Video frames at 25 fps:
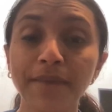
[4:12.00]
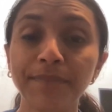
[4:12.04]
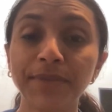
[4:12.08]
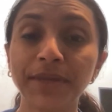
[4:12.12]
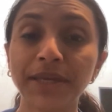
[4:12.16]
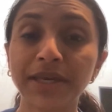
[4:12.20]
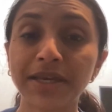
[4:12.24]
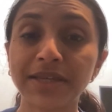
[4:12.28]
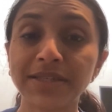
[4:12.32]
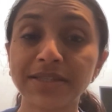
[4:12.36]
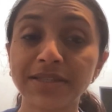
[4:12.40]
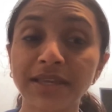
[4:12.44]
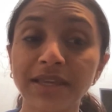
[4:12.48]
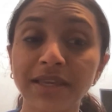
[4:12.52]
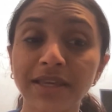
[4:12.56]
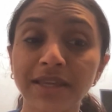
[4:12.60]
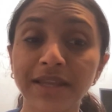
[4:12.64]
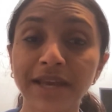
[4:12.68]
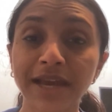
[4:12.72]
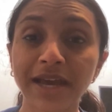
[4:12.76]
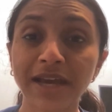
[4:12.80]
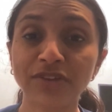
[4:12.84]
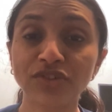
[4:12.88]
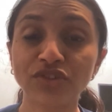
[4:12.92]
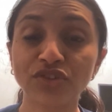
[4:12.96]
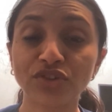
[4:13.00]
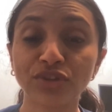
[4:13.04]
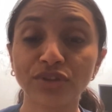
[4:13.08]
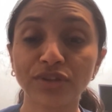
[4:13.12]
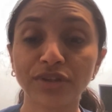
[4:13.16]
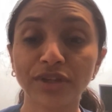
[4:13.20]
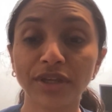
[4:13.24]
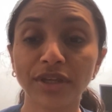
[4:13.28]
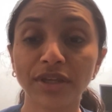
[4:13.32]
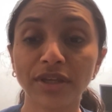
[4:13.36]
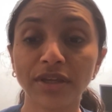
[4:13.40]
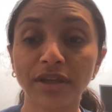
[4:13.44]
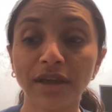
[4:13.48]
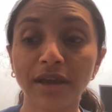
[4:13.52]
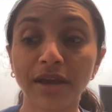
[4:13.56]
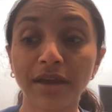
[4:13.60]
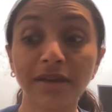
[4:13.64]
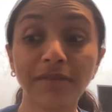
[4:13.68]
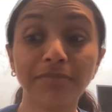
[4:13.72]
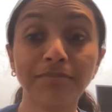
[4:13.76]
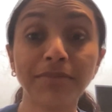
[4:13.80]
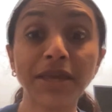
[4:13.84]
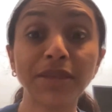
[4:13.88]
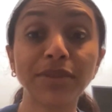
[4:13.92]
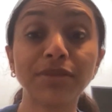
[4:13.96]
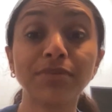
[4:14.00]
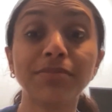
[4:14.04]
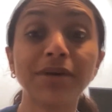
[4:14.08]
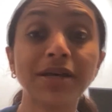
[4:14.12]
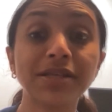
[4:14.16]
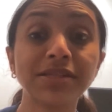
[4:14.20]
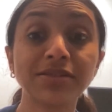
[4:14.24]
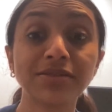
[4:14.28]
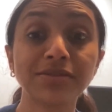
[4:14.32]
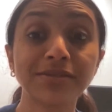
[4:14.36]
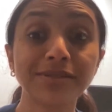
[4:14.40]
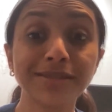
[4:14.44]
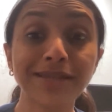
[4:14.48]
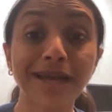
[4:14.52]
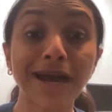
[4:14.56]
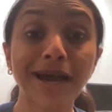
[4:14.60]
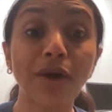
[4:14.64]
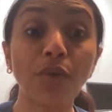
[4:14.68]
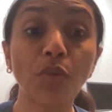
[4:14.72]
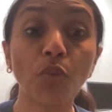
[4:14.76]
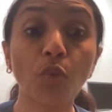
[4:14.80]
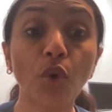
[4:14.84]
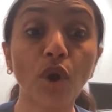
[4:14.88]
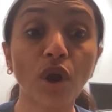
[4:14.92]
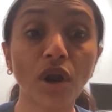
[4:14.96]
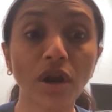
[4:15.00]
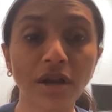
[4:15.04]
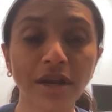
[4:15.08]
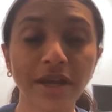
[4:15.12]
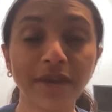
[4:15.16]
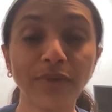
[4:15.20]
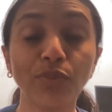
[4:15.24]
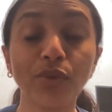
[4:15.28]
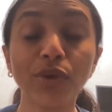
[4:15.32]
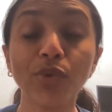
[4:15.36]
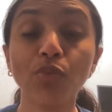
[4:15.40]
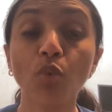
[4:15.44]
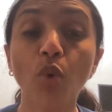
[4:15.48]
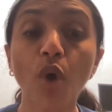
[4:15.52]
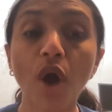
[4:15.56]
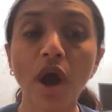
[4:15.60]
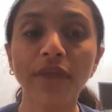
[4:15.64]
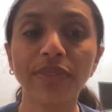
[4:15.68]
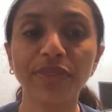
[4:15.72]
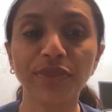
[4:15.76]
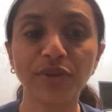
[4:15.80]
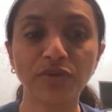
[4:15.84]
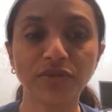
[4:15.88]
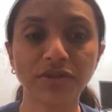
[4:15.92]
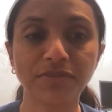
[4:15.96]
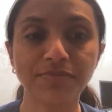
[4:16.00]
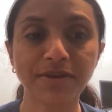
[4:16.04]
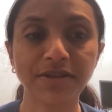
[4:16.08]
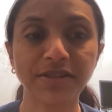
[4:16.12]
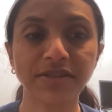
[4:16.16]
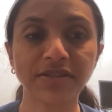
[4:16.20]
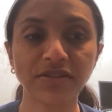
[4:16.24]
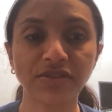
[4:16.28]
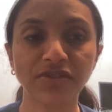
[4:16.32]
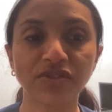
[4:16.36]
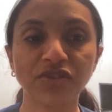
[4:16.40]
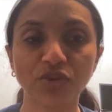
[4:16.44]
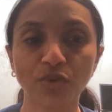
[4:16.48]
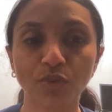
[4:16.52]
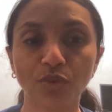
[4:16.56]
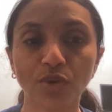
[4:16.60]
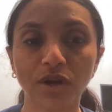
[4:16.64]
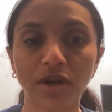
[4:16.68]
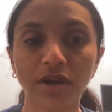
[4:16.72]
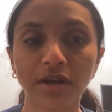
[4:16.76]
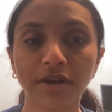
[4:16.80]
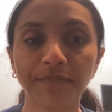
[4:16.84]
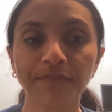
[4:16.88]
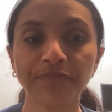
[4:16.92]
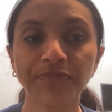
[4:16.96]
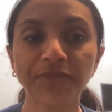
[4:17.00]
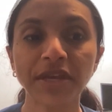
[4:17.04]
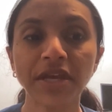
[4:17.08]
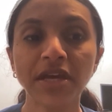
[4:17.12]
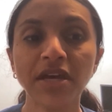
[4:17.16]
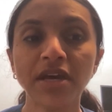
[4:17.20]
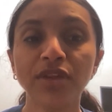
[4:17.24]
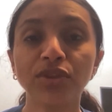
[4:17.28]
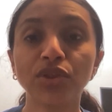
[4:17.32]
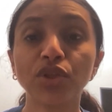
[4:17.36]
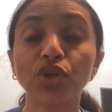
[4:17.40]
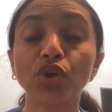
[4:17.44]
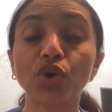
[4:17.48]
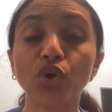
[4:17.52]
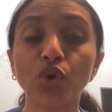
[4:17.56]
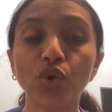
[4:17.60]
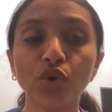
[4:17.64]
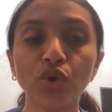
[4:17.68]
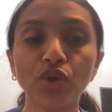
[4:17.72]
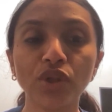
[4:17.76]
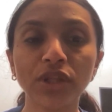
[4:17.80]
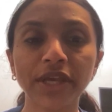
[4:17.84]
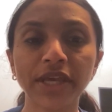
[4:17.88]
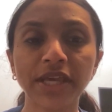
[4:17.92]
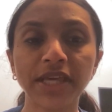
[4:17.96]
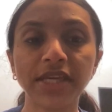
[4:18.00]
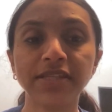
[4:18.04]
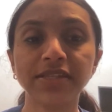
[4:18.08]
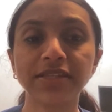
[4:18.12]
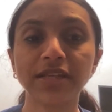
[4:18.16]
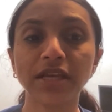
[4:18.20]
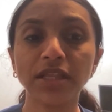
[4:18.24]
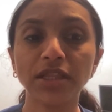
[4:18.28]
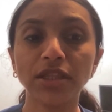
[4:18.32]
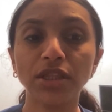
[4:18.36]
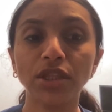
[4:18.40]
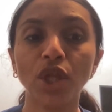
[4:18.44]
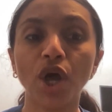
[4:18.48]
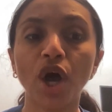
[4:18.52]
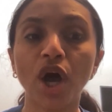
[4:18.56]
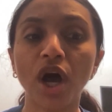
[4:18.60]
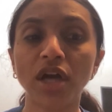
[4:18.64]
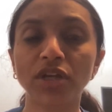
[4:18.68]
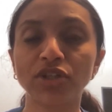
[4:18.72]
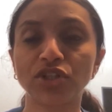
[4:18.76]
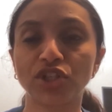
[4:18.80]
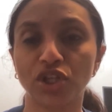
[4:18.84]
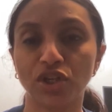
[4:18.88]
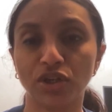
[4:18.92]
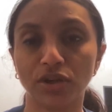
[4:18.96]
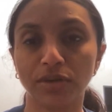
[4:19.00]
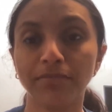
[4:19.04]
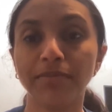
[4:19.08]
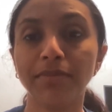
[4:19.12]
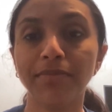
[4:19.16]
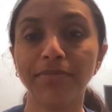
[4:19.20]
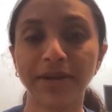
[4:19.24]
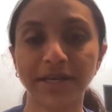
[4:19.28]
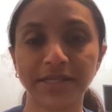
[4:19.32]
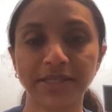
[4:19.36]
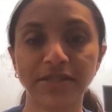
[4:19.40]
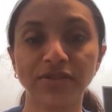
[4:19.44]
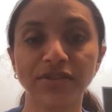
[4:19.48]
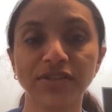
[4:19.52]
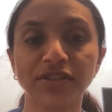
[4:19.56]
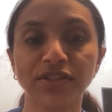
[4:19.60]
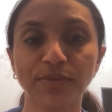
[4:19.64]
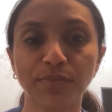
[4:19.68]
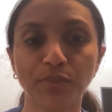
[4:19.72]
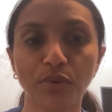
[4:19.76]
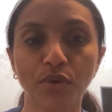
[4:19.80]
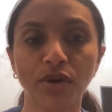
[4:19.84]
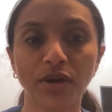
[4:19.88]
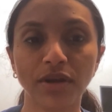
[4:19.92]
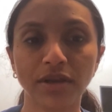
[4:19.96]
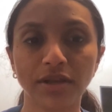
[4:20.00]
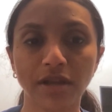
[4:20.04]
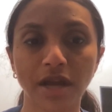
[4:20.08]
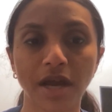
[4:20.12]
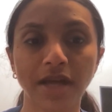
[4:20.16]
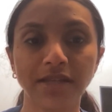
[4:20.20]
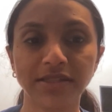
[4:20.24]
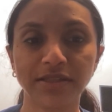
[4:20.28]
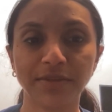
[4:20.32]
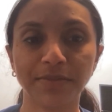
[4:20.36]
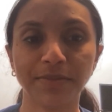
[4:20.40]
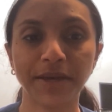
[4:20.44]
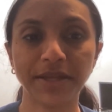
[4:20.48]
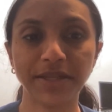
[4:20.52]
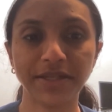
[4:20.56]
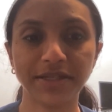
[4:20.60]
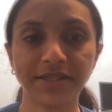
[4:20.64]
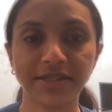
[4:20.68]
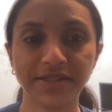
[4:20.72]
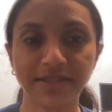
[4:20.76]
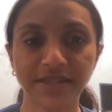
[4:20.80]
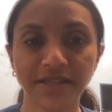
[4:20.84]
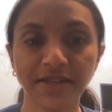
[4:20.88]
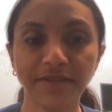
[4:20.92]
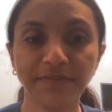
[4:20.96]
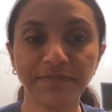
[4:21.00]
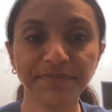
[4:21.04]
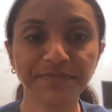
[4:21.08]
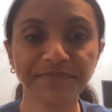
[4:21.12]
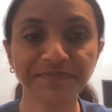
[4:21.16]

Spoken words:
because it can actually make the muscles not work, and we want those muscles to work. The goal is long-term muscle support, not dependency.